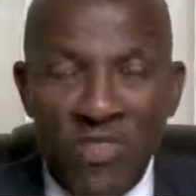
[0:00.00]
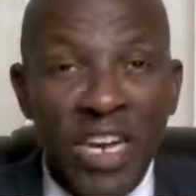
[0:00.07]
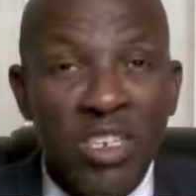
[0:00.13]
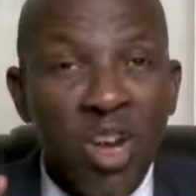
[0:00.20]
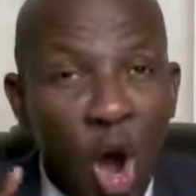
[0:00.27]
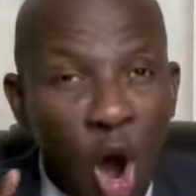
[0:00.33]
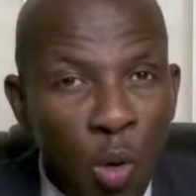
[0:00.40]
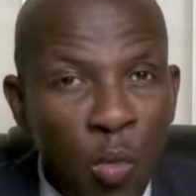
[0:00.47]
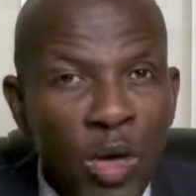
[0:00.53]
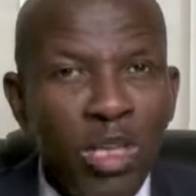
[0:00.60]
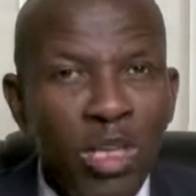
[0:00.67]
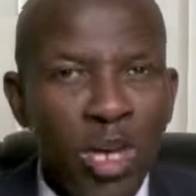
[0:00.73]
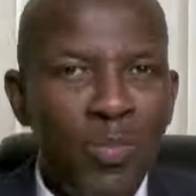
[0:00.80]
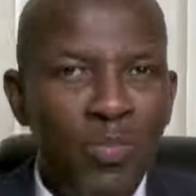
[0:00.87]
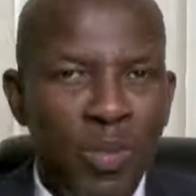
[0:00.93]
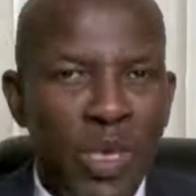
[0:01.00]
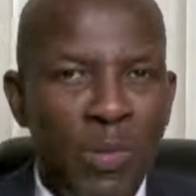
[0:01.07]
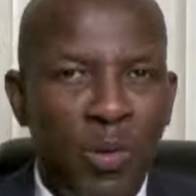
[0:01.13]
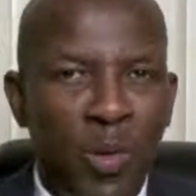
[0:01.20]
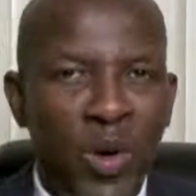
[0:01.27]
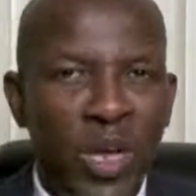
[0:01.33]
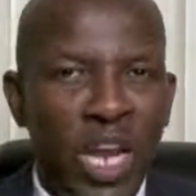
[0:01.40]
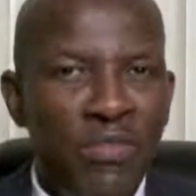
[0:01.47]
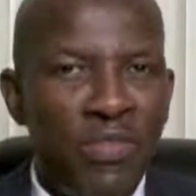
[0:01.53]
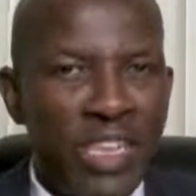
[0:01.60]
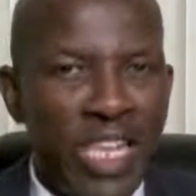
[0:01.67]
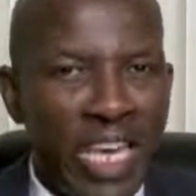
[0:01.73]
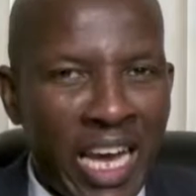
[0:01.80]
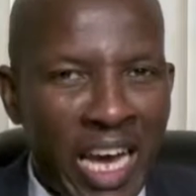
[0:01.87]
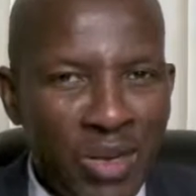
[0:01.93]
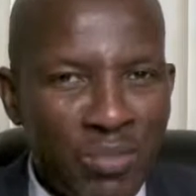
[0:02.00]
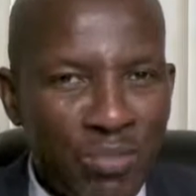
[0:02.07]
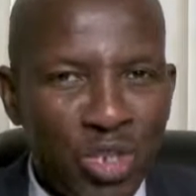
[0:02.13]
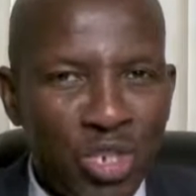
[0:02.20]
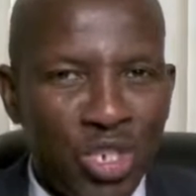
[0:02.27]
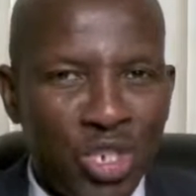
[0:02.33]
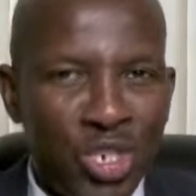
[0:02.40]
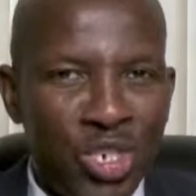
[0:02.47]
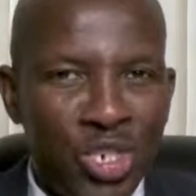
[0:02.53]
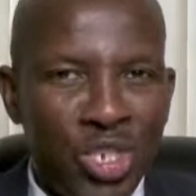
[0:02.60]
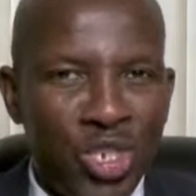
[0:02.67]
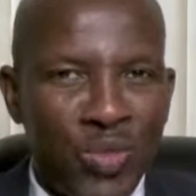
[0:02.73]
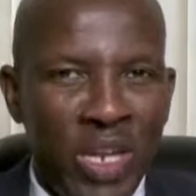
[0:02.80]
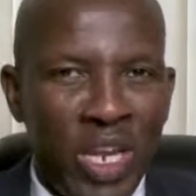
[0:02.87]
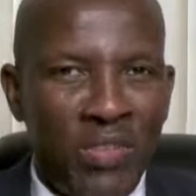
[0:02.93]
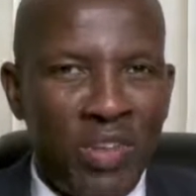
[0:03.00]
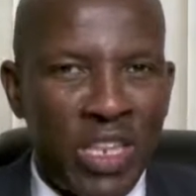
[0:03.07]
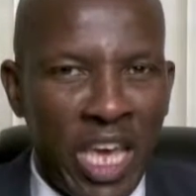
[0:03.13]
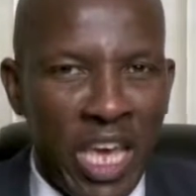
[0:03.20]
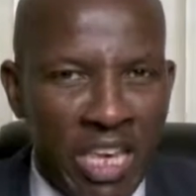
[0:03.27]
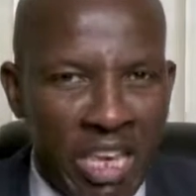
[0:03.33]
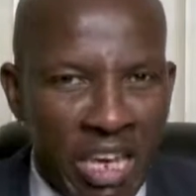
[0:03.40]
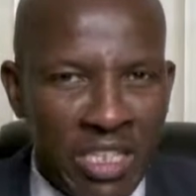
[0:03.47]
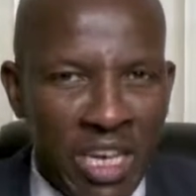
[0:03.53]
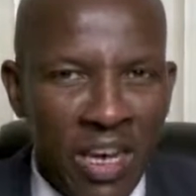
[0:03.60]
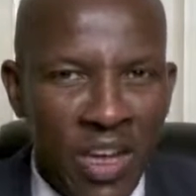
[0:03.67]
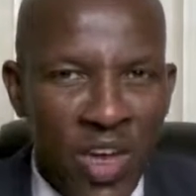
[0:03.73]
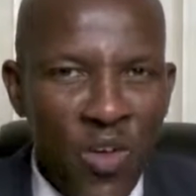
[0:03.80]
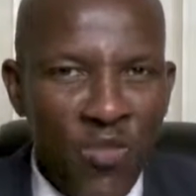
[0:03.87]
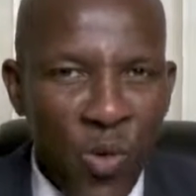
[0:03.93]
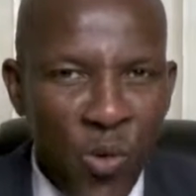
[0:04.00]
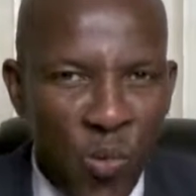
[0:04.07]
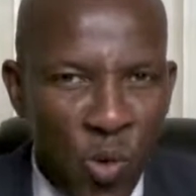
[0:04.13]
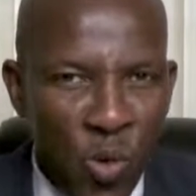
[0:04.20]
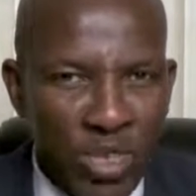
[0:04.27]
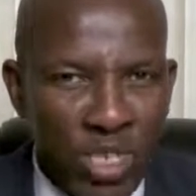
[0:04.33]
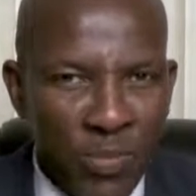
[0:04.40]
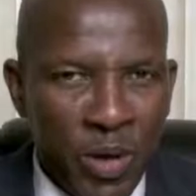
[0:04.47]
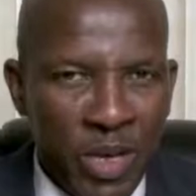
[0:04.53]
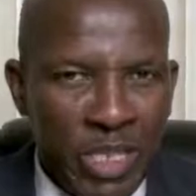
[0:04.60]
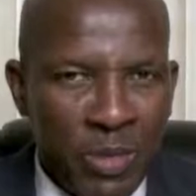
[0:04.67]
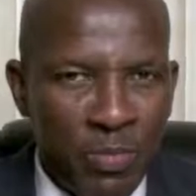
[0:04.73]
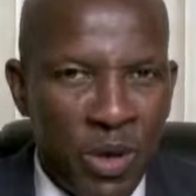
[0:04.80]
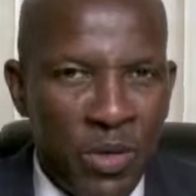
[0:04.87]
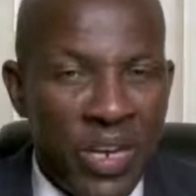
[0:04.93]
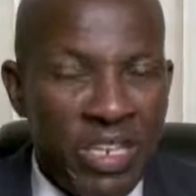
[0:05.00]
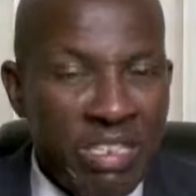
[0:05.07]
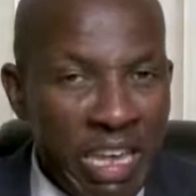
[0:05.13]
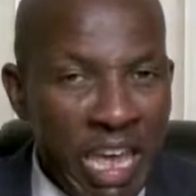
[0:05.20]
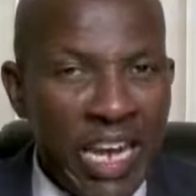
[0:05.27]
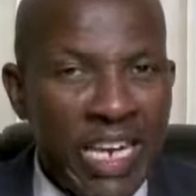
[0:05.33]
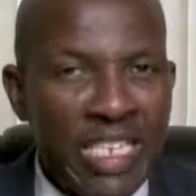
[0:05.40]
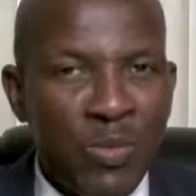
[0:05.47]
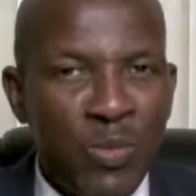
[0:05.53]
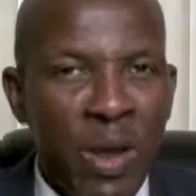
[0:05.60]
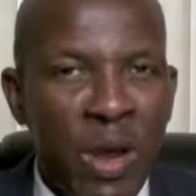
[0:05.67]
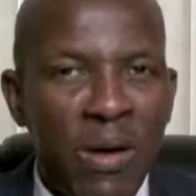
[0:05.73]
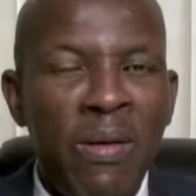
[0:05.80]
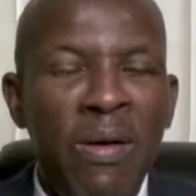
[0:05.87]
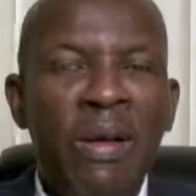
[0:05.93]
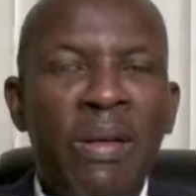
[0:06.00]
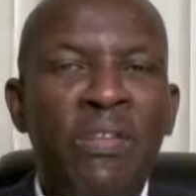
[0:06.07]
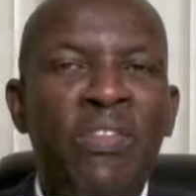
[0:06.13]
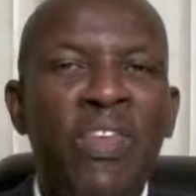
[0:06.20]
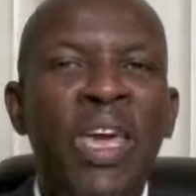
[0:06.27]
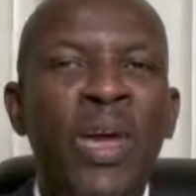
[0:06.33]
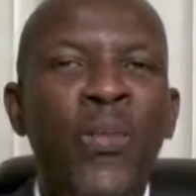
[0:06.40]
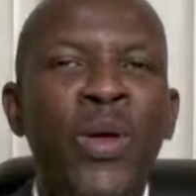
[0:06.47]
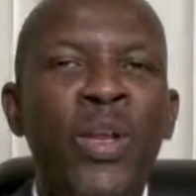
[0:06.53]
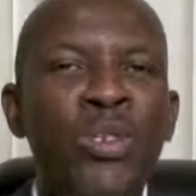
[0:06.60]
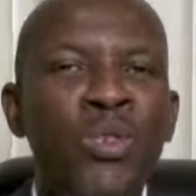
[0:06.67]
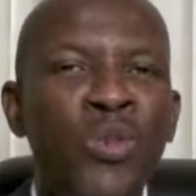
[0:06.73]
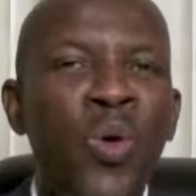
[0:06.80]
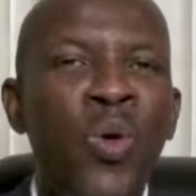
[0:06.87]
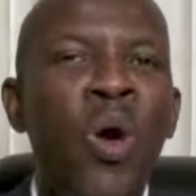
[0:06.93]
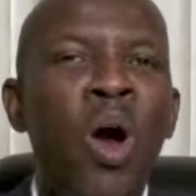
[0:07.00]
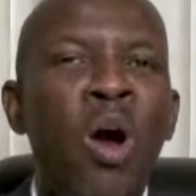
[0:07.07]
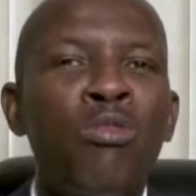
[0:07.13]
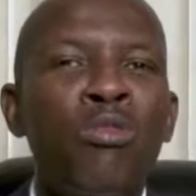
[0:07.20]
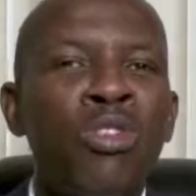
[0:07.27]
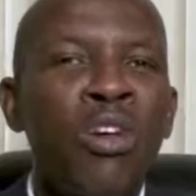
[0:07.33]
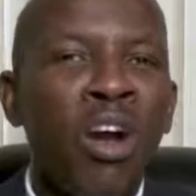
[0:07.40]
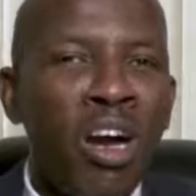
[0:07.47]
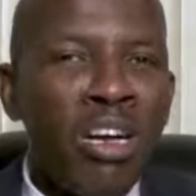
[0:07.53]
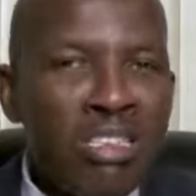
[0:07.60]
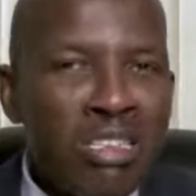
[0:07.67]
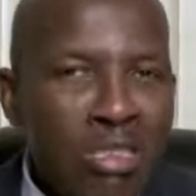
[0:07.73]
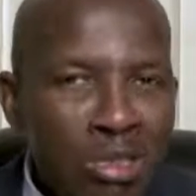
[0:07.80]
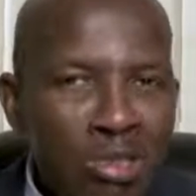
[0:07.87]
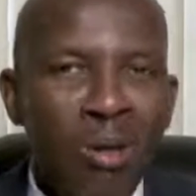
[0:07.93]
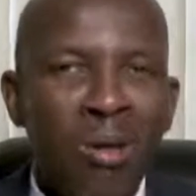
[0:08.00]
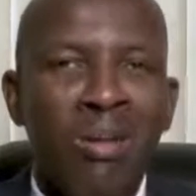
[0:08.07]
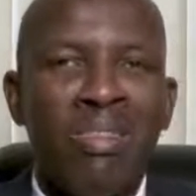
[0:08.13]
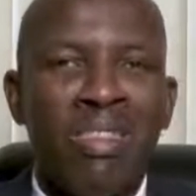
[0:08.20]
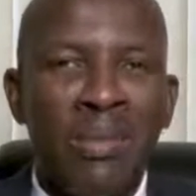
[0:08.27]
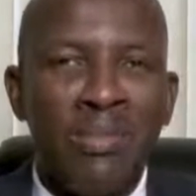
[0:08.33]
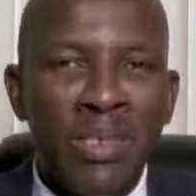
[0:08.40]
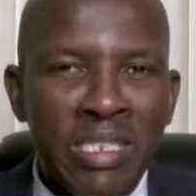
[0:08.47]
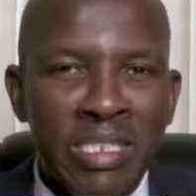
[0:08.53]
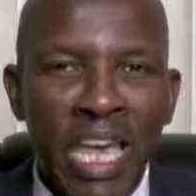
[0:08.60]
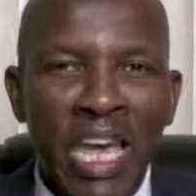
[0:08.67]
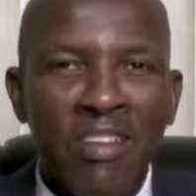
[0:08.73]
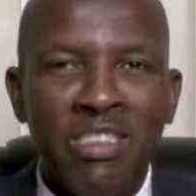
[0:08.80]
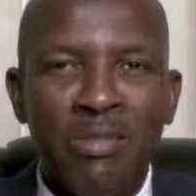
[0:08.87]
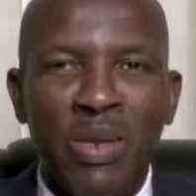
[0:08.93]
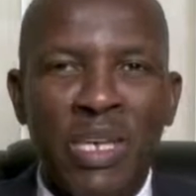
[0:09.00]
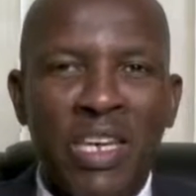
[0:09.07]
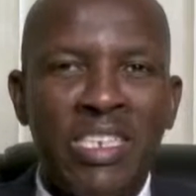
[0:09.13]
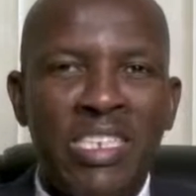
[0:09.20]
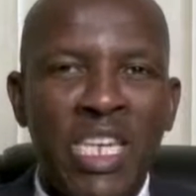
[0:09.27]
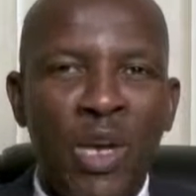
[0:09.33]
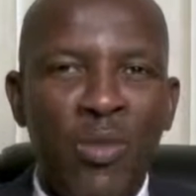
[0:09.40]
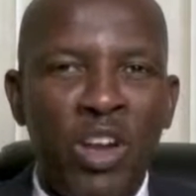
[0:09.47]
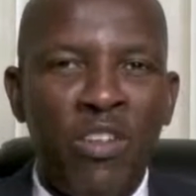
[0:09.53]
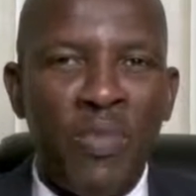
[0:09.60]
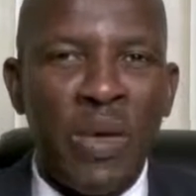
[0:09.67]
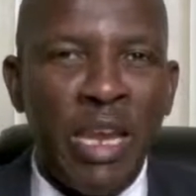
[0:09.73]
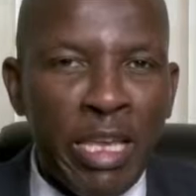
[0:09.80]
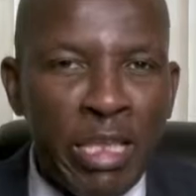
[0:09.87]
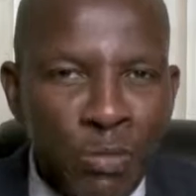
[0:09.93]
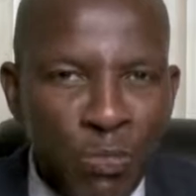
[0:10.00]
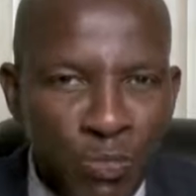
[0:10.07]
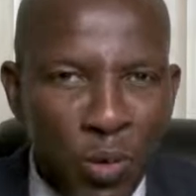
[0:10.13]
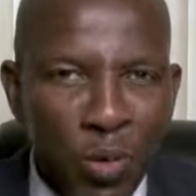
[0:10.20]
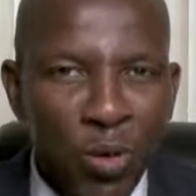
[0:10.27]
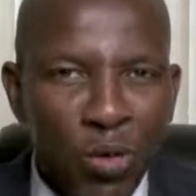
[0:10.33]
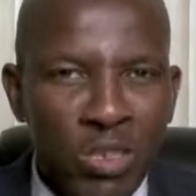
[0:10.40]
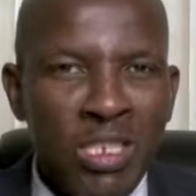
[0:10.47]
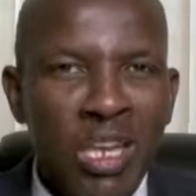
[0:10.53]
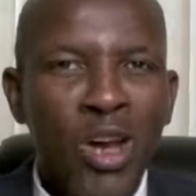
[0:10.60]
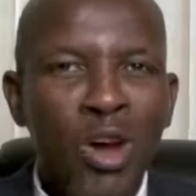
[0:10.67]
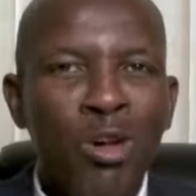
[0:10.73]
that our young people, whenever they come to church, whenever they gather for worship experience elsewhere, they will know how to conduct themselves, because they would have been exposed